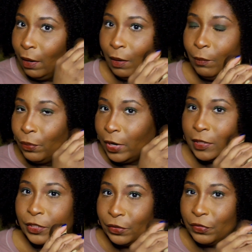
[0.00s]

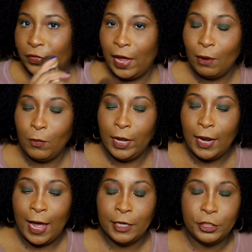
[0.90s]
bronzer that way.
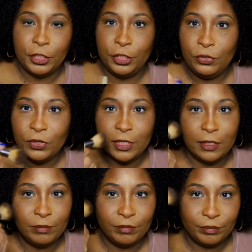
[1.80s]
I just used
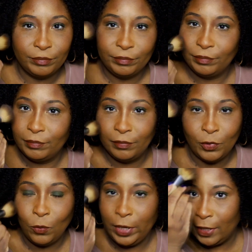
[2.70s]
it
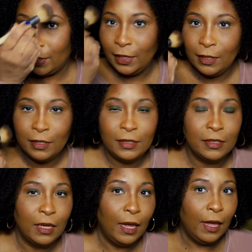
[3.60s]
the way it
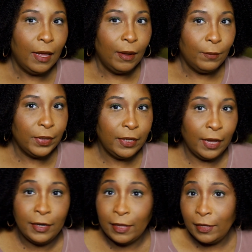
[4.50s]
is. But yeah,
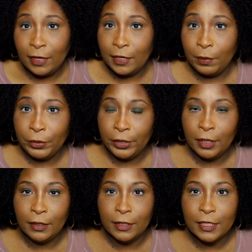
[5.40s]
and I think it did pretty
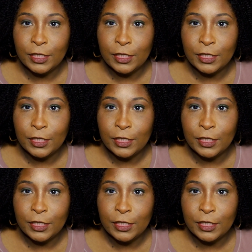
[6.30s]
good.